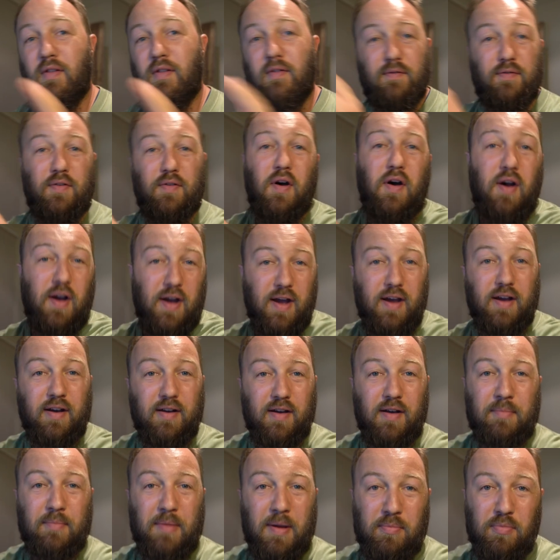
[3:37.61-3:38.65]
via
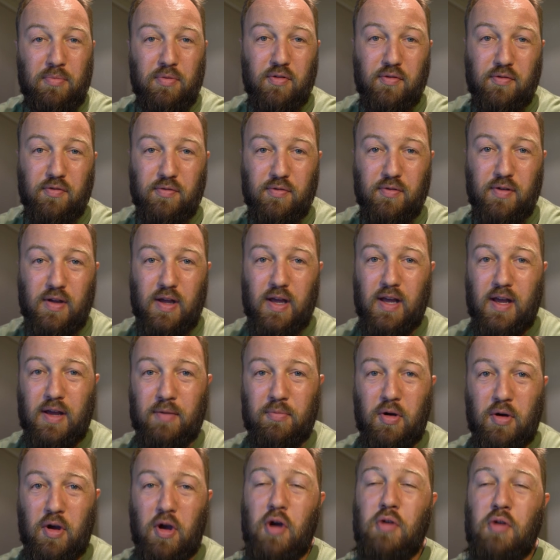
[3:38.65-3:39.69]
a member of
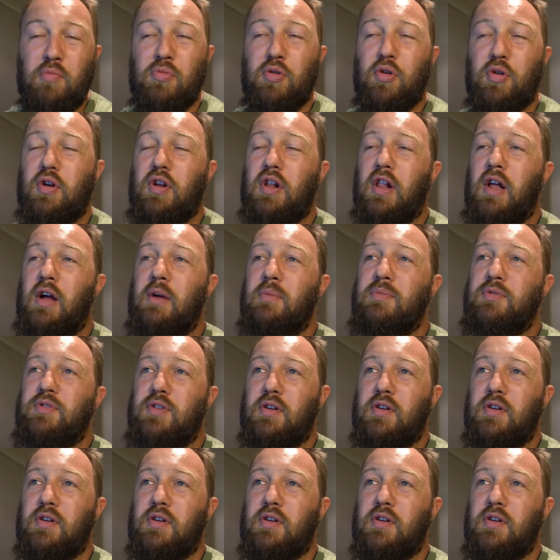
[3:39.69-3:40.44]
my homebrew club.